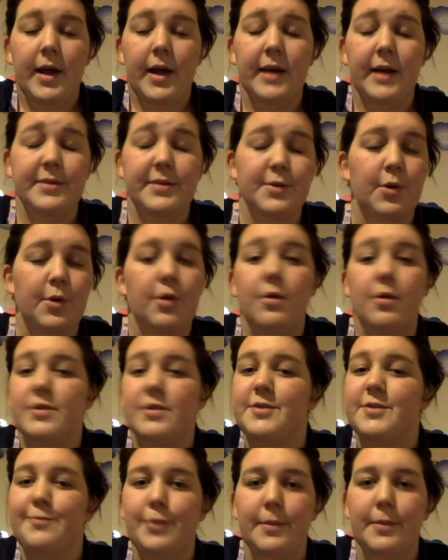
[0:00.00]
has got
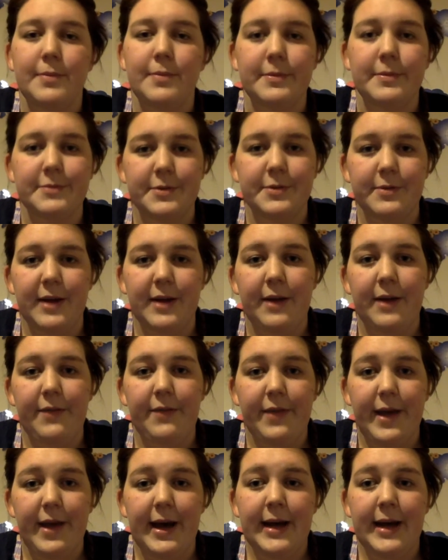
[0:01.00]
lots of problems
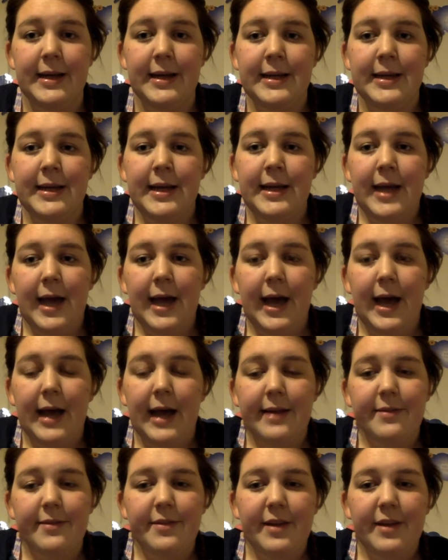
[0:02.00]
around that.
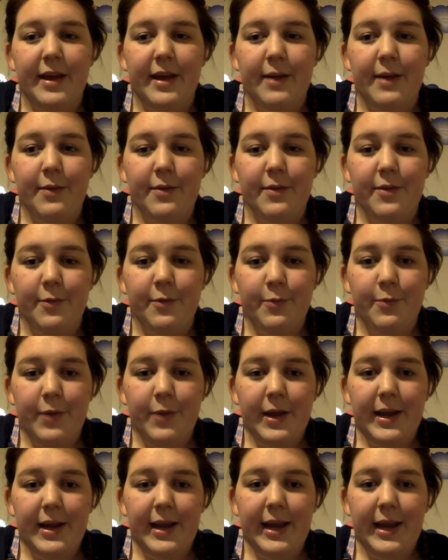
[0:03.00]
And it was a
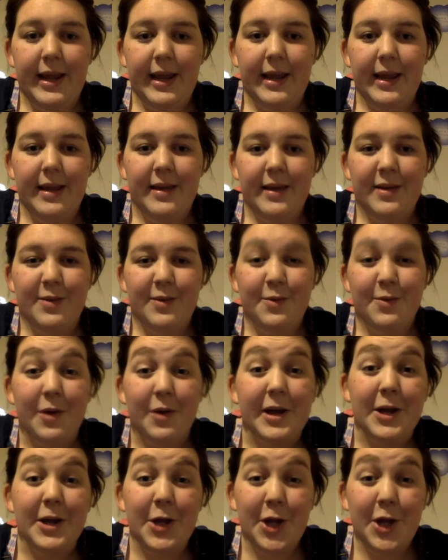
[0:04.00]
really
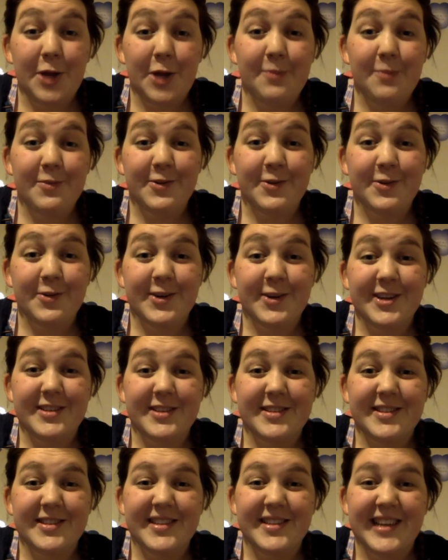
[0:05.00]
quite
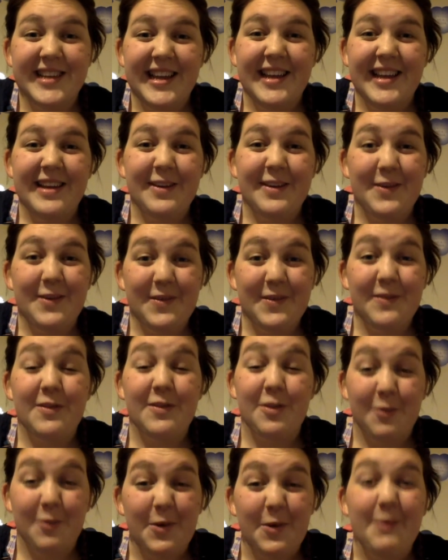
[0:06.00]
humorous
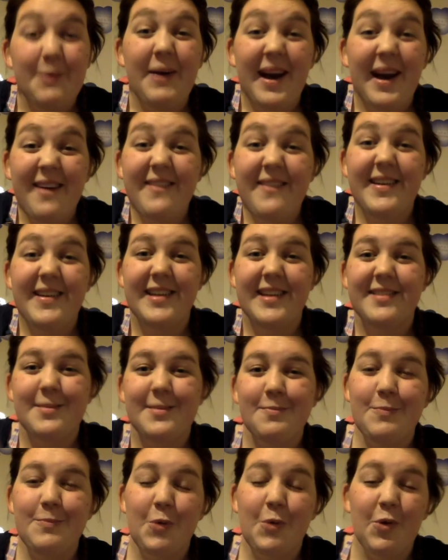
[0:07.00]
throughout. It's
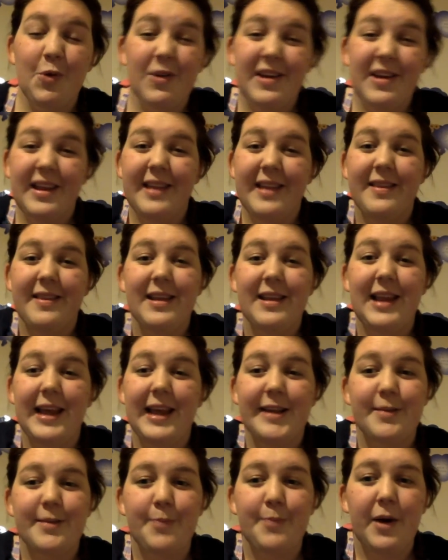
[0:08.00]
more in the
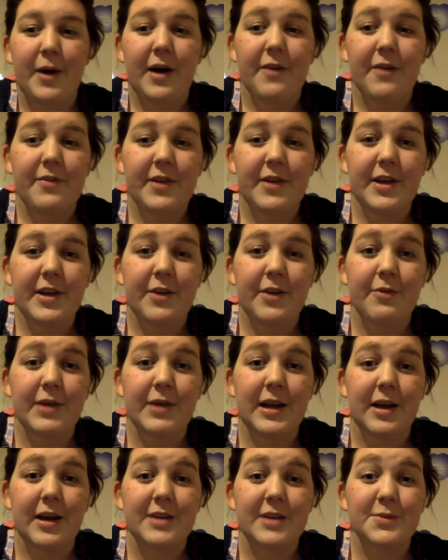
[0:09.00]
later part of it you
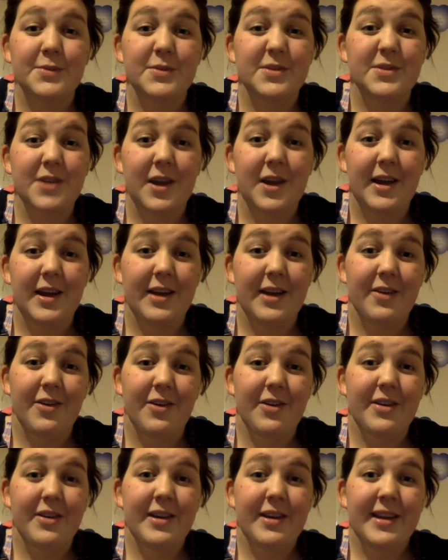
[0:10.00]
realise what's going
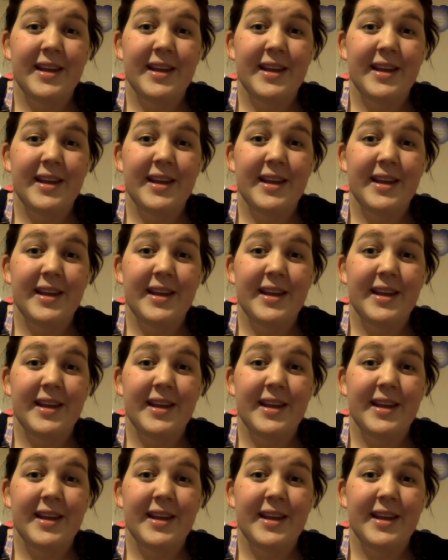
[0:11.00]
on.